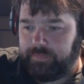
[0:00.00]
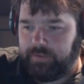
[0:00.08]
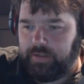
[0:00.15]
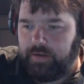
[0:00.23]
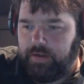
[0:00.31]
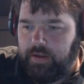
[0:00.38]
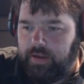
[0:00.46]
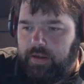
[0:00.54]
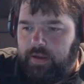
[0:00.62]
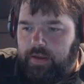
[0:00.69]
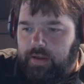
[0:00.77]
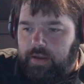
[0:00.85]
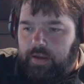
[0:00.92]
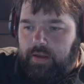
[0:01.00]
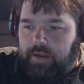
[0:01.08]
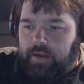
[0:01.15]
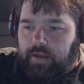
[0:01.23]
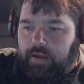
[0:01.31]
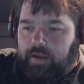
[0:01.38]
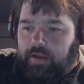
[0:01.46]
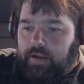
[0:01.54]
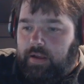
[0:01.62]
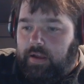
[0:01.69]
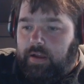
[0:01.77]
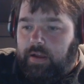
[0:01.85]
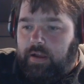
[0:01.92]

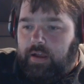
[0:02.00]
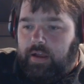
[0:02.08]
No one is speaking in this clip.